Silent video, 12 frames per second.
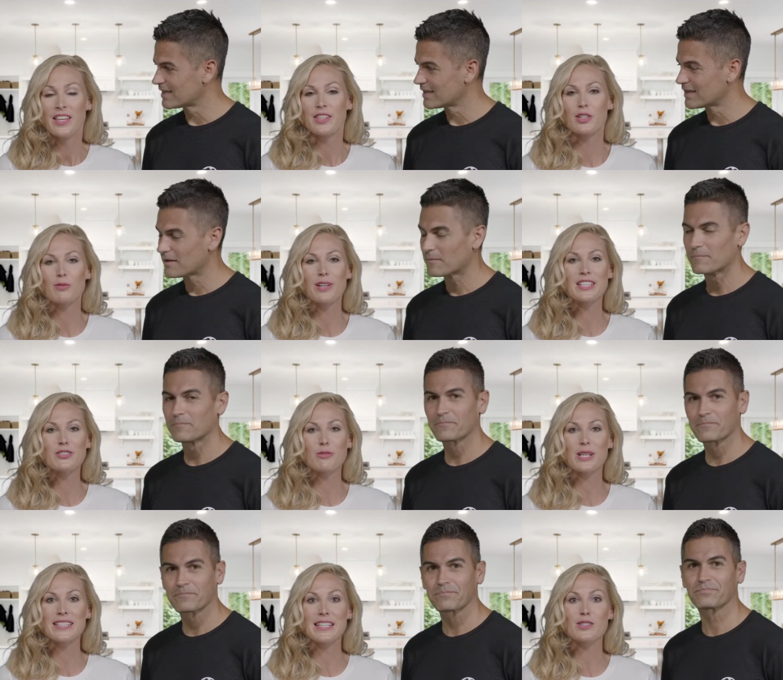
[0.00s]
Speaker 1: the Grand
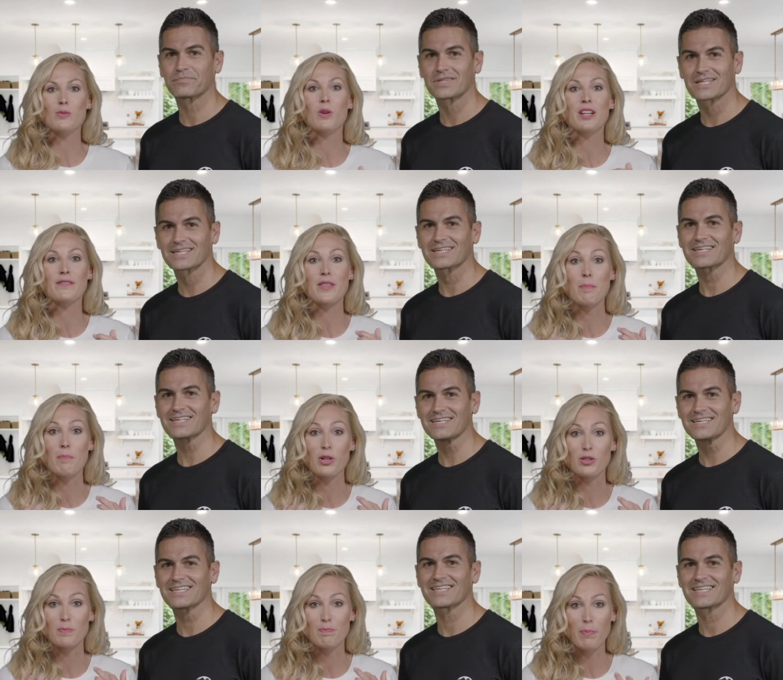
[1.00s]
Strand is one of the
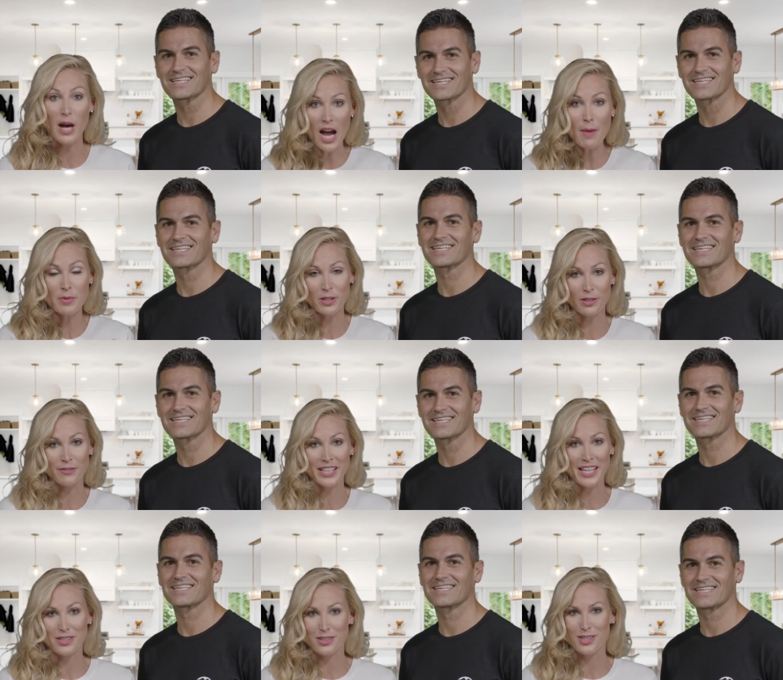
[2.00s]
most popular
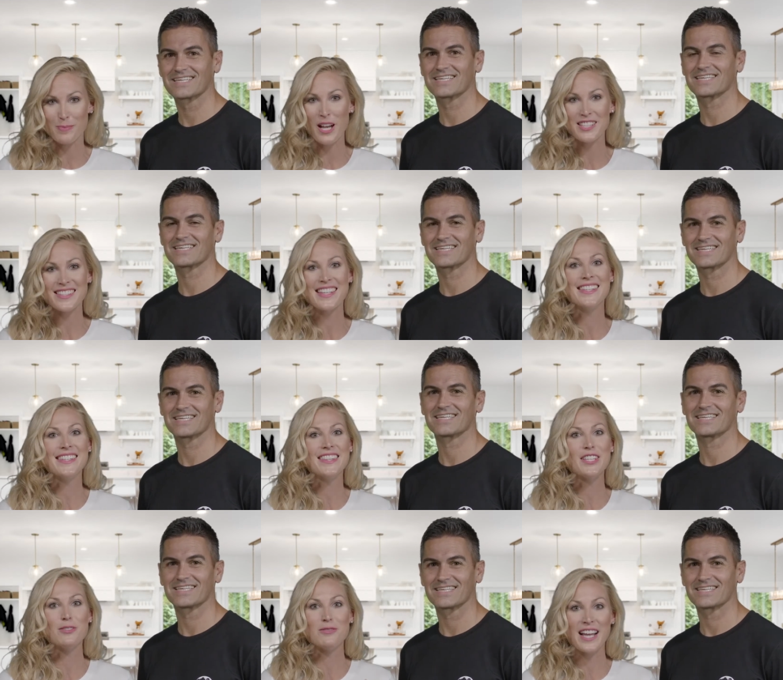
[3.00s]
vacation spots
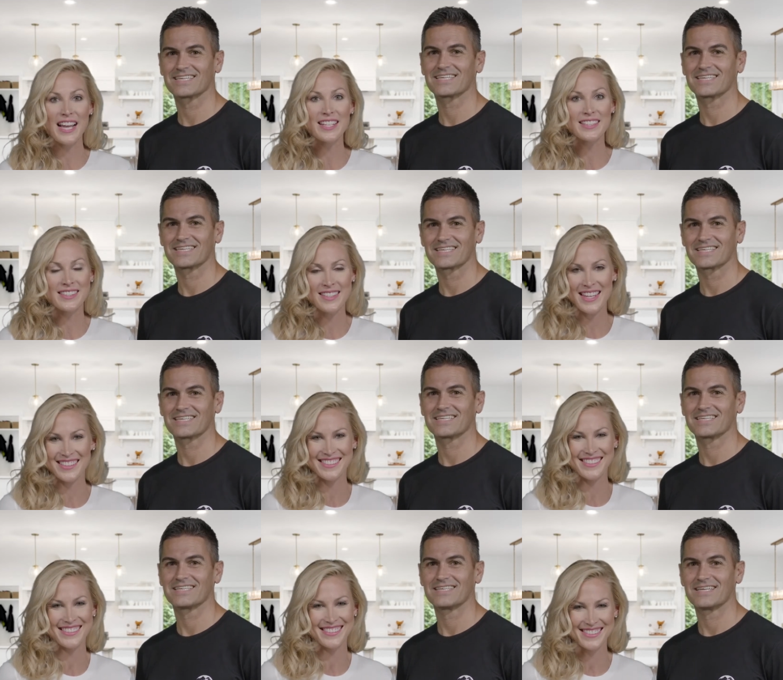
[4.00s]
in the United
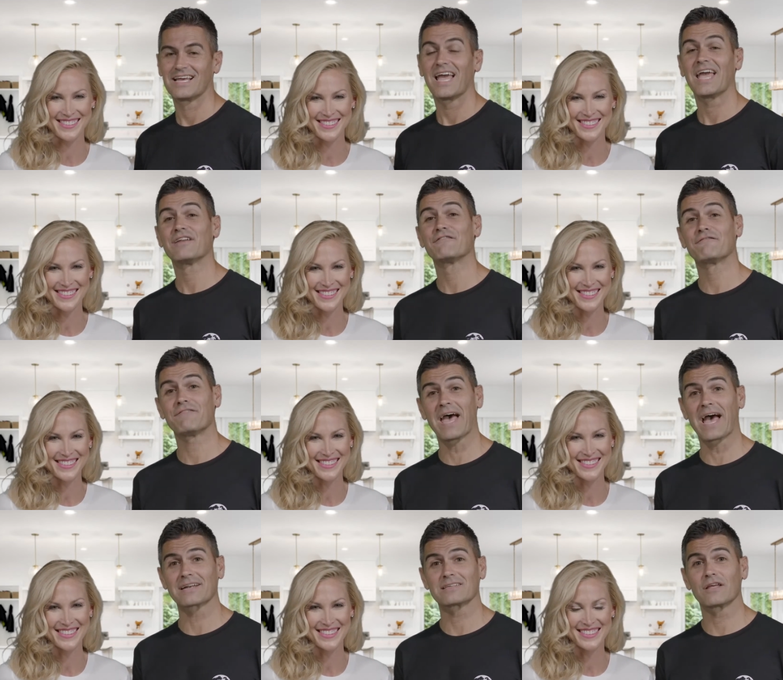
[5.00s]
States.
Speaker 2: In
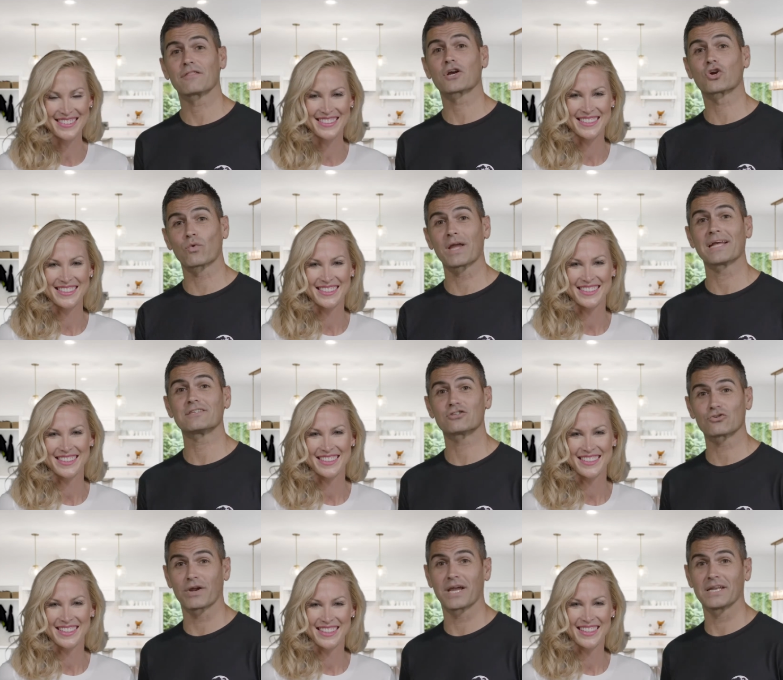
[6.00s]
fact, the Grand
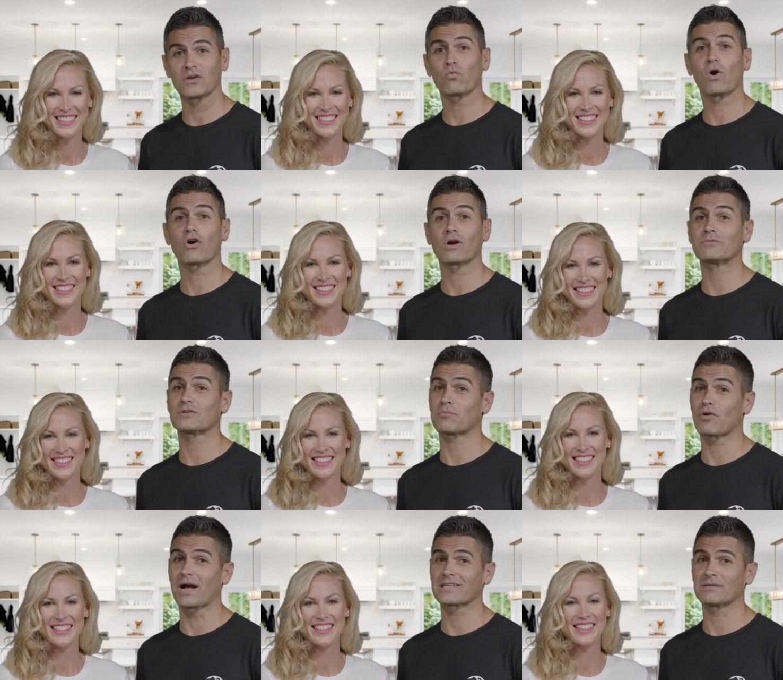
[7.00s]
Strand welcomes
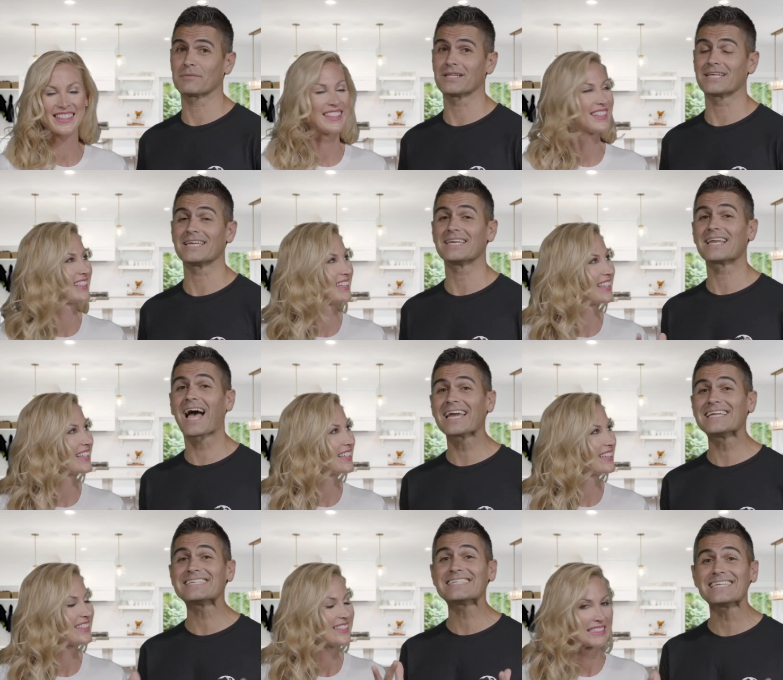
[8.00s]
approximately
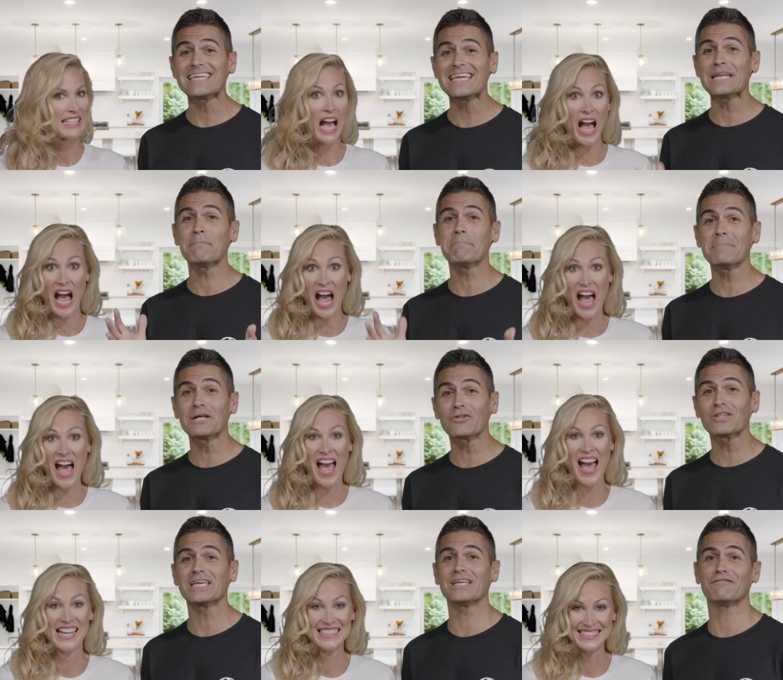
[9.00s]
19
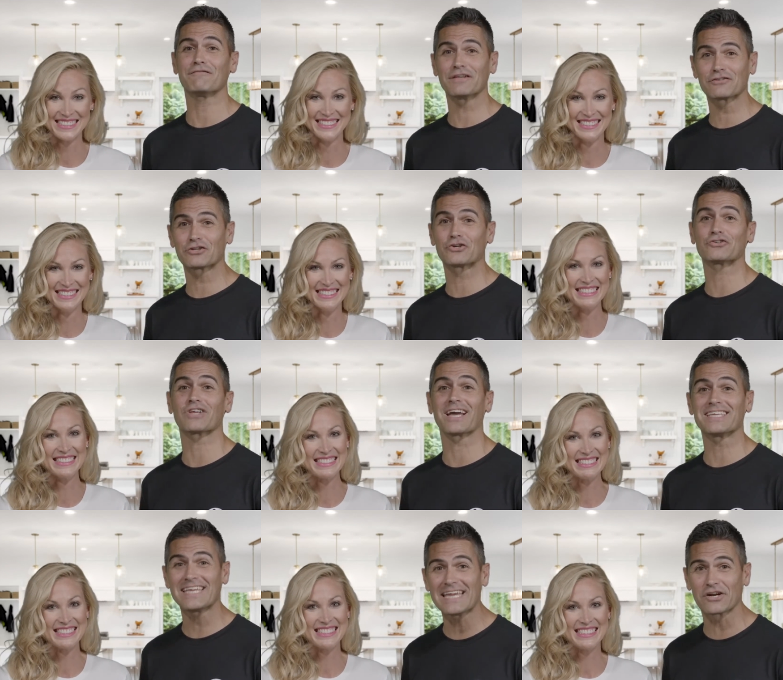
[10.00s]
million visitors
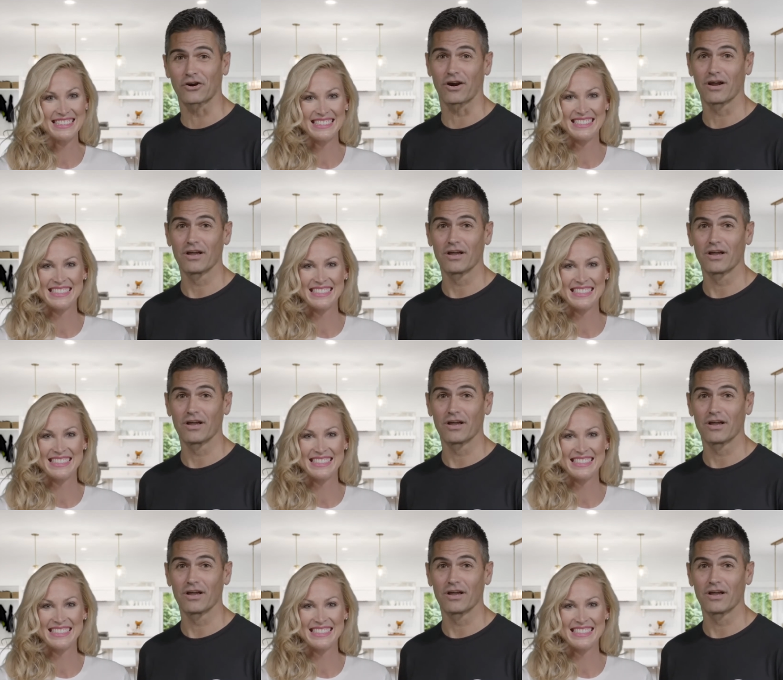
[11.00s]
a year.